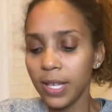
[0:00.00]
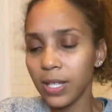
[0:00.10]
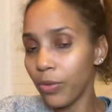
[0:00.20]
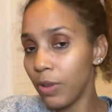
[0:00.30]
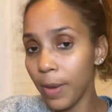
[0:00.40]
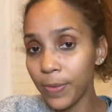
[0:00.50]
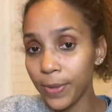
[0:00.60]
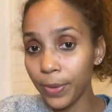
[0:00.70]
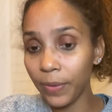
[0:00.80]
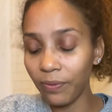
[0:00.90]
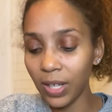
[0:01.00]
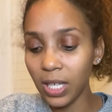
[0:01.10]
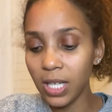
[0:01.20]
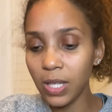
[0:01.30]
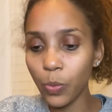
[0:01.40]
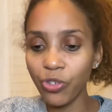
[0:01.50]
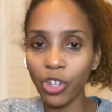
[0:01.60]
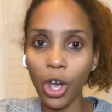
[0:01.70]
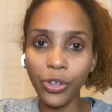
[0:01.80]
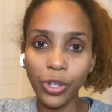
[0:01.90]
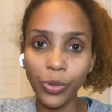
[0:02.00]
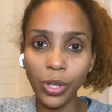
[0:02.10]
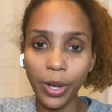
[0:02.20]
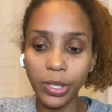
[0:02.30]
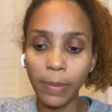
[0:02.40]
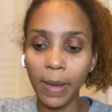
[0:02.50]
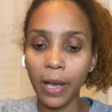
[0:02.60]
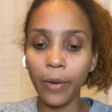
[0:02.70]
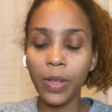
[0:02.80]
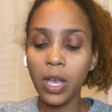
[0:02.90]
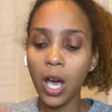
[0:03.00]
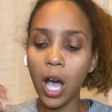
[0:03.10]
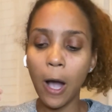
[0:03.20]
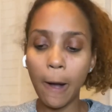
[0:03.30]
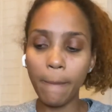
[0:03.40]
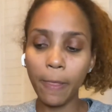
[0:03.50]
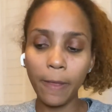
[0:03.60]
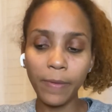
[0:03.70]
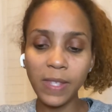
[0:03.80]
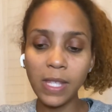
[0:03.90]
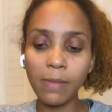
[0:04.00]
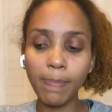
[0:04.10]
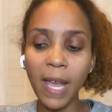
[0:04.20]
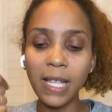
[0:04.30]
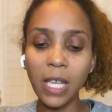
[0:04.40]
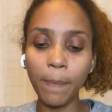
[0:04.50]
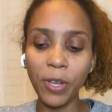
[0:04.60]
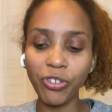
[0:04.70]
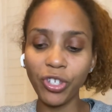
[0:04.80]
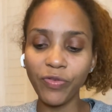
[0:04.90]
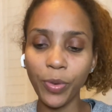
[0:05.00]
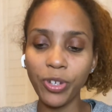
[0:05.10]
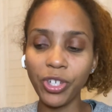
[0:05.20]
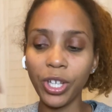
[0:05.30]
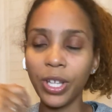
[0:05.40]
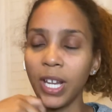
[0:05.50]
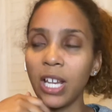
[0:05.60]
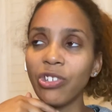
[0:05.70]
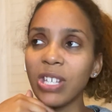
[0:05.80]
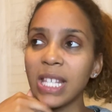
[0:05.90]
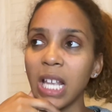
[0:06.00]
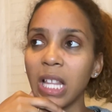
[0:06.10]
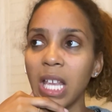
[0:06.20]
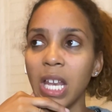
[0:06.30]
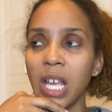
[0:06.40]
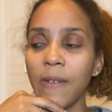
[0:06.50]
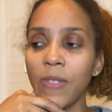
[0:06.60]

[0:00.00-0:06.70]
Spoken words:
So Neptune and Venus, which also talks about painting pictures for each other. Interestingly enough,